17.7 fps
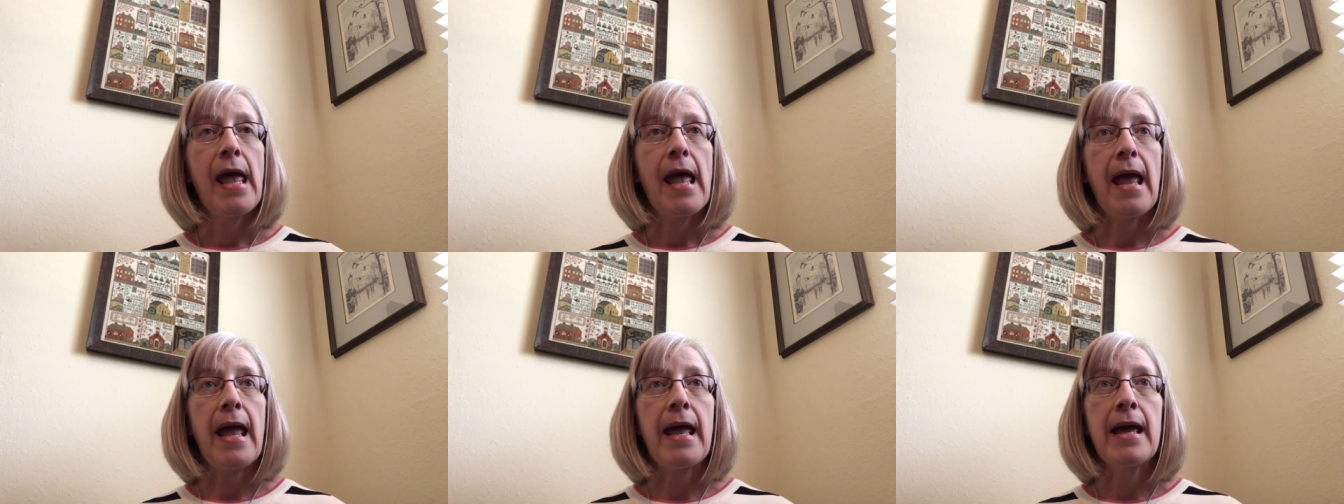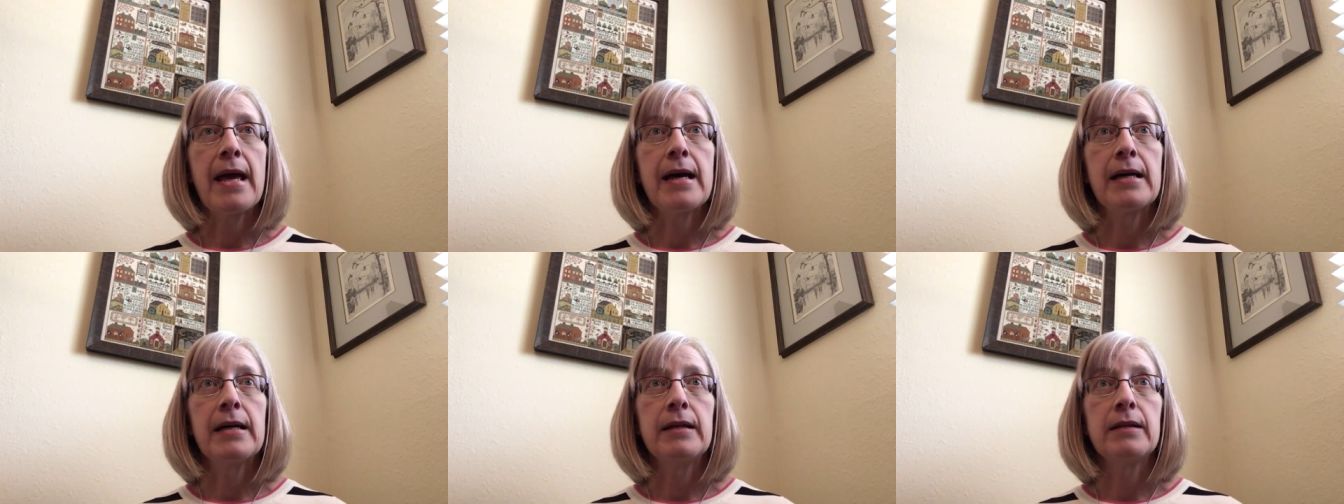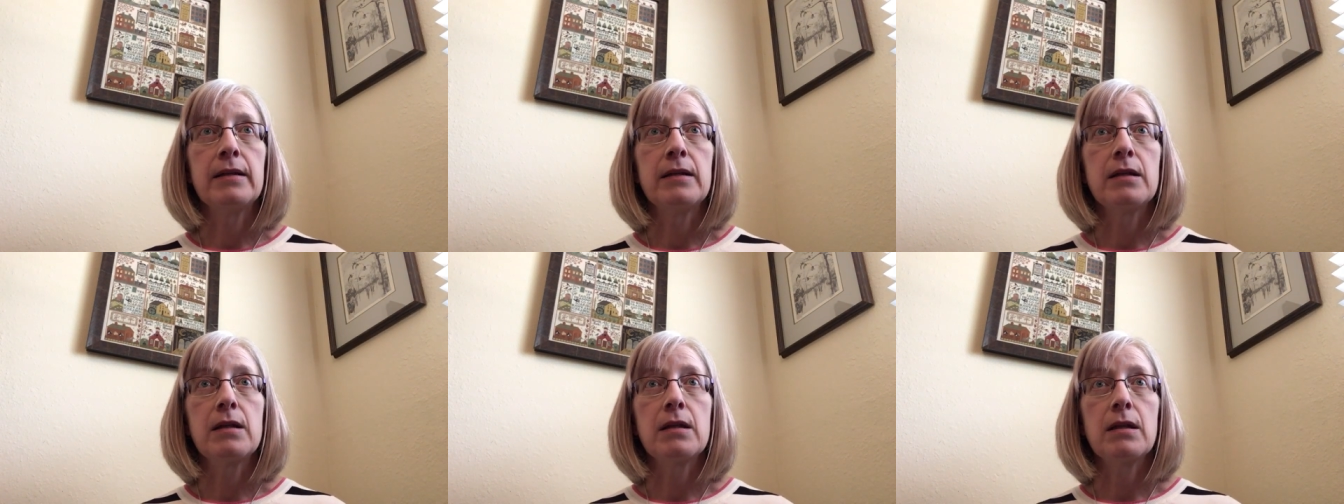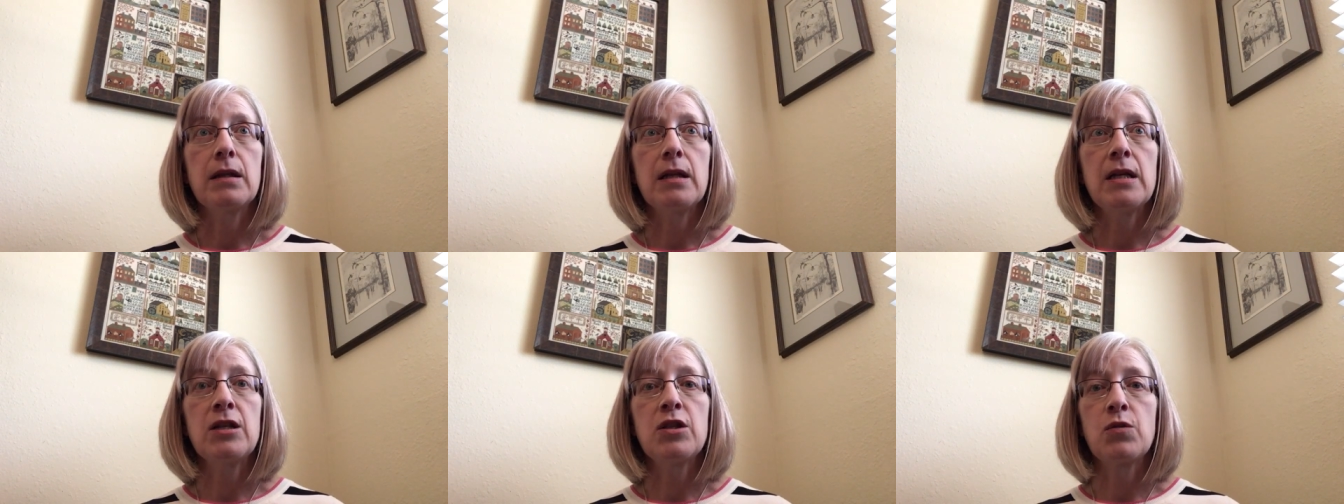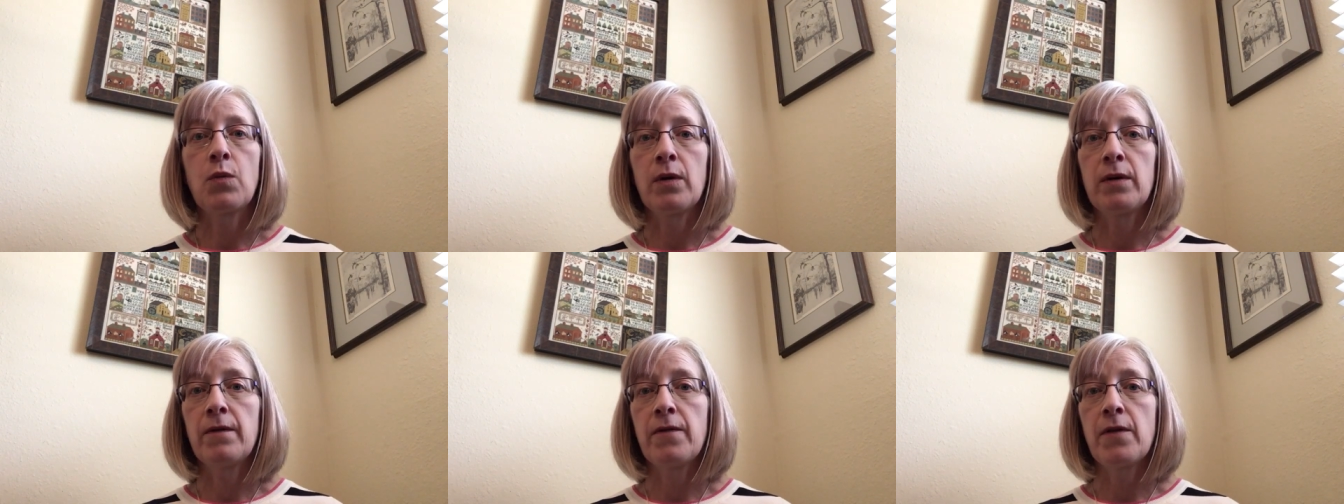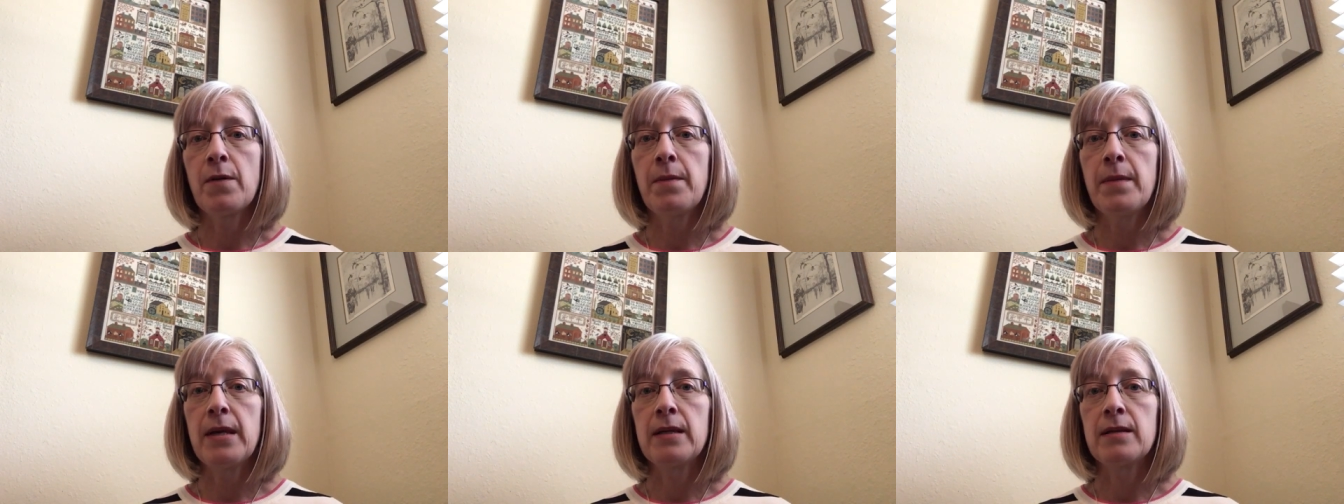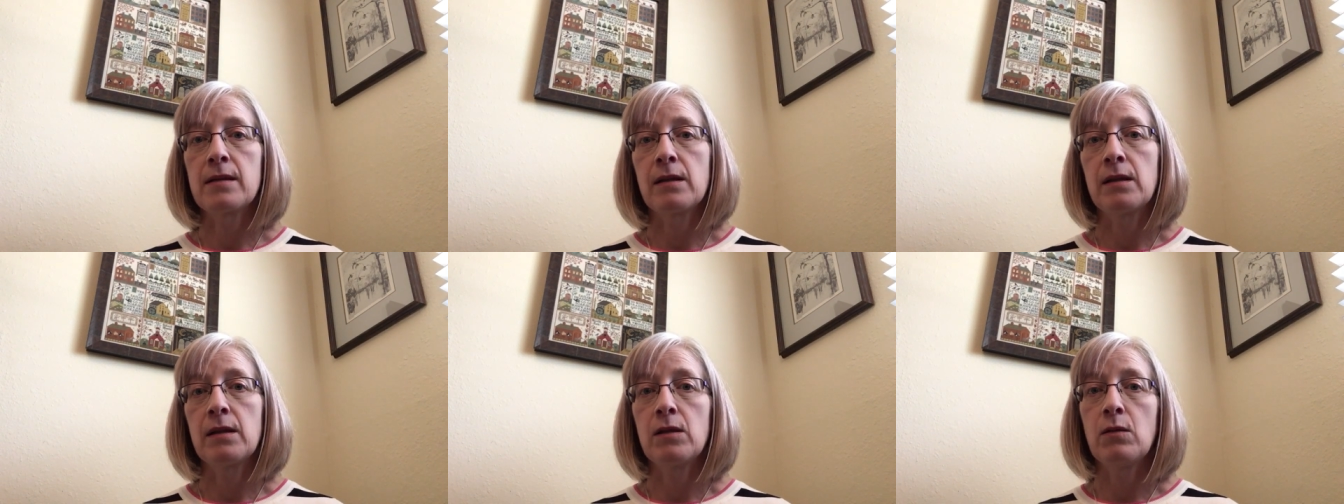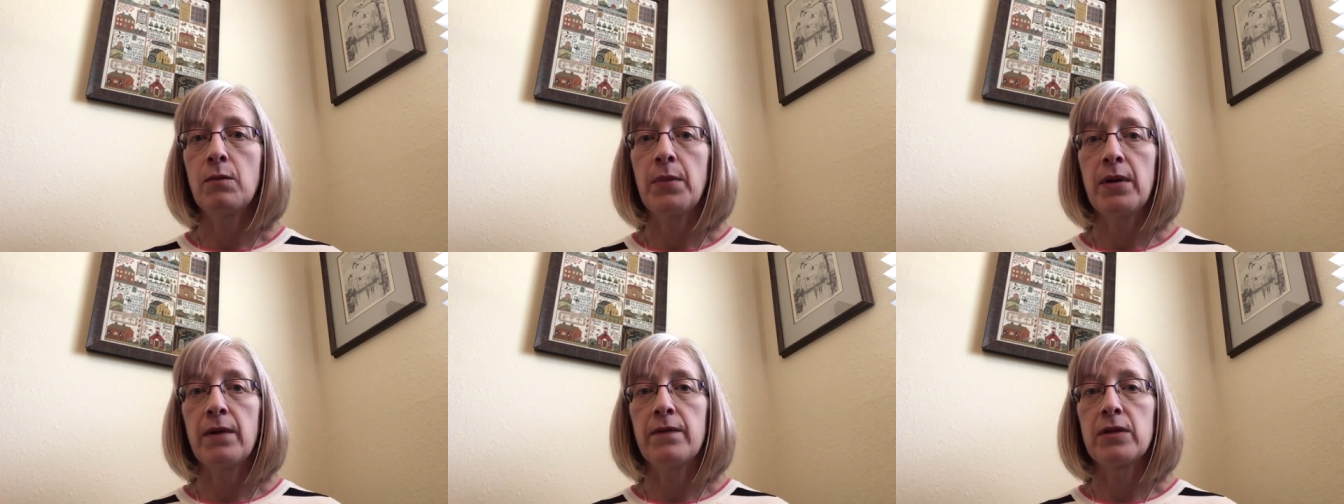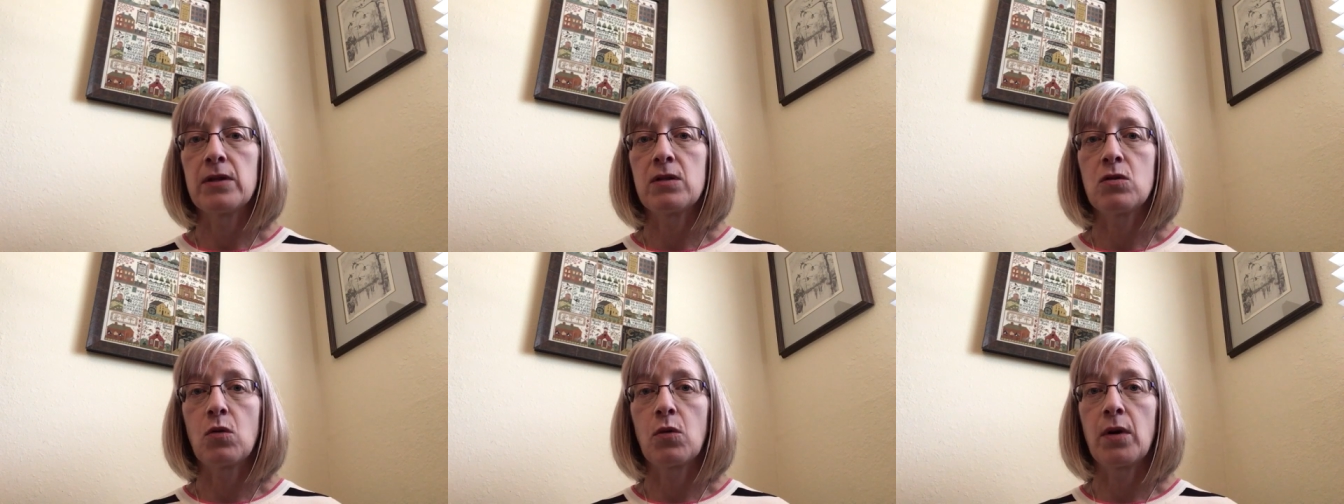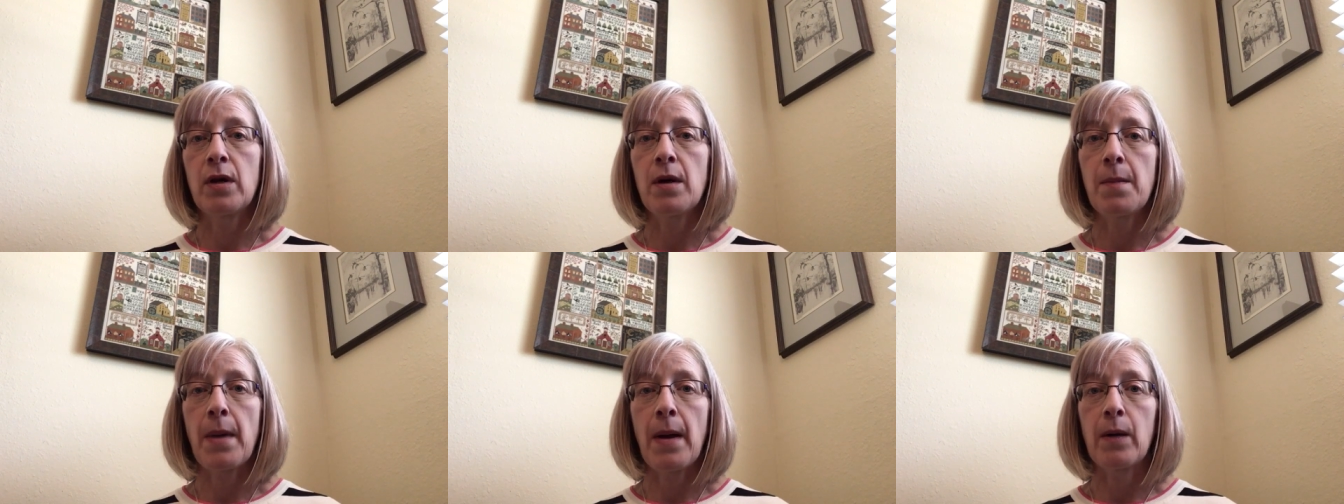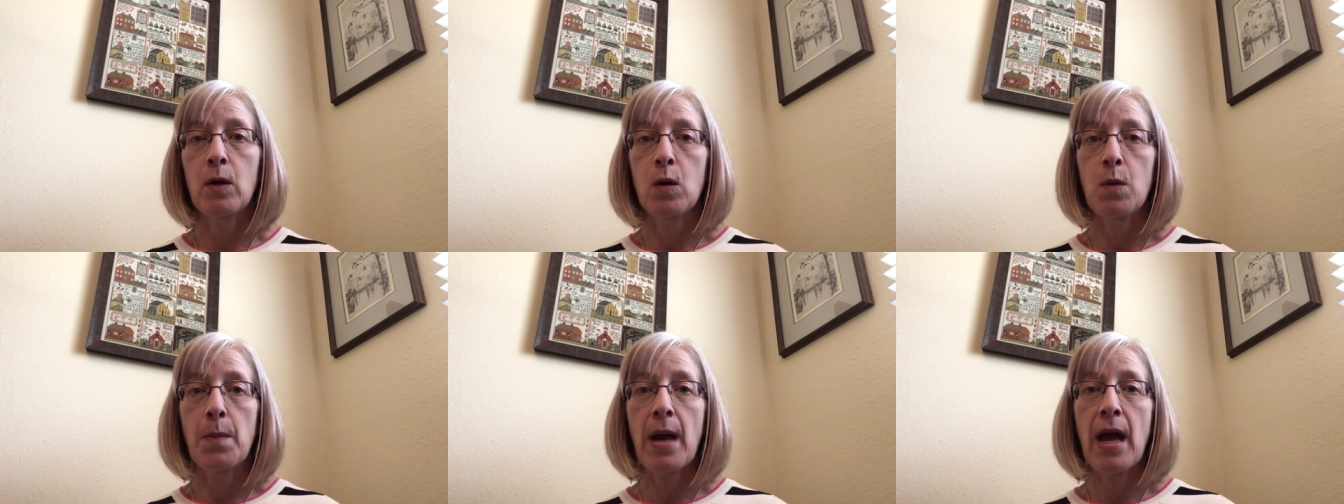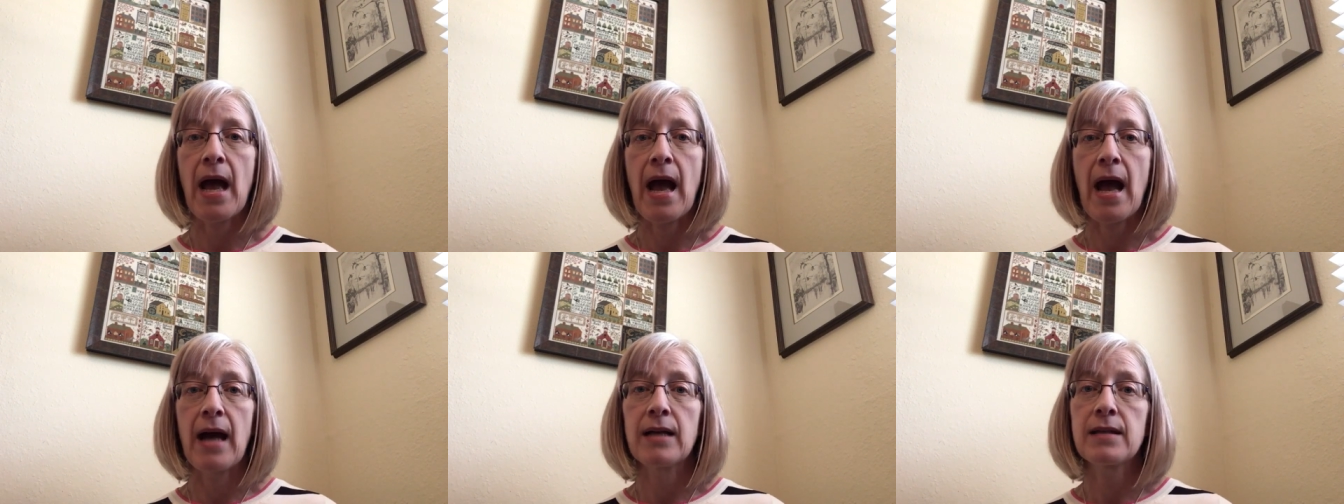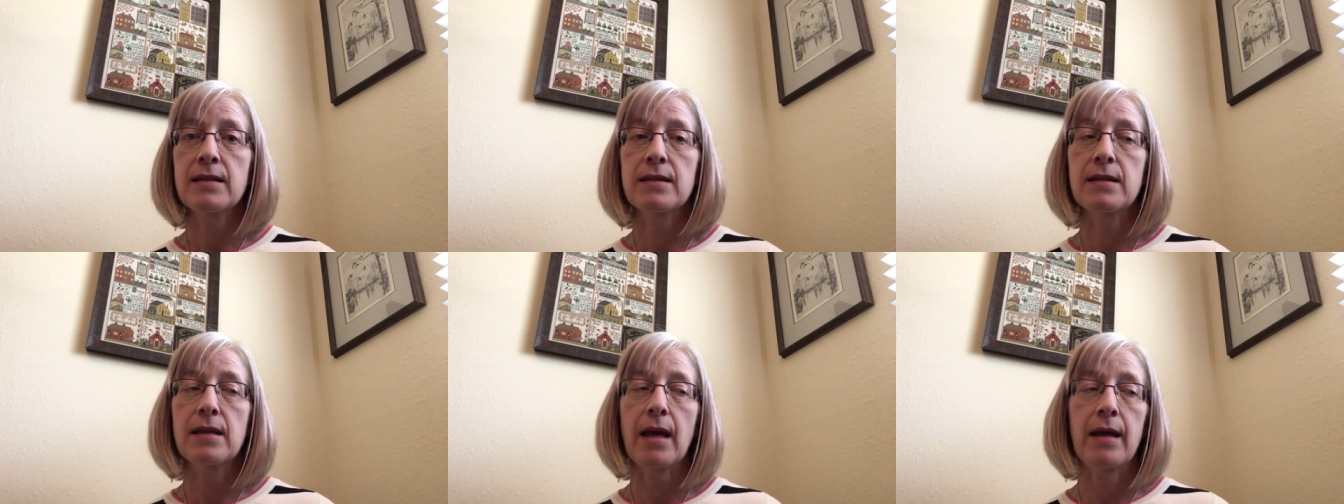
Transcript: And each one of them is a little bit of a story about her past.